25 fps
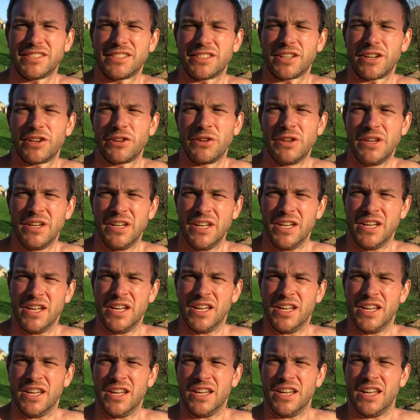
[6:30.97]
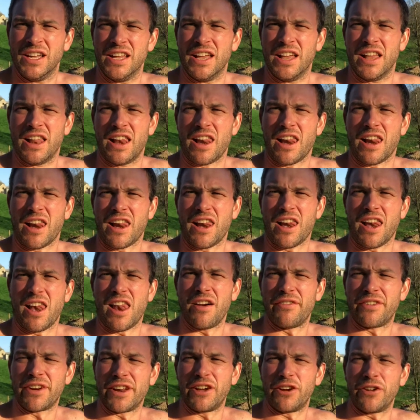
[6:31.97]
so
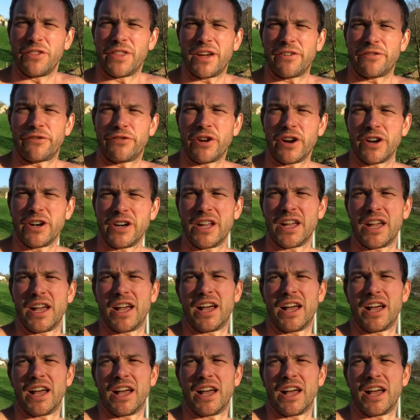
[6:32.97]
loving it on that front.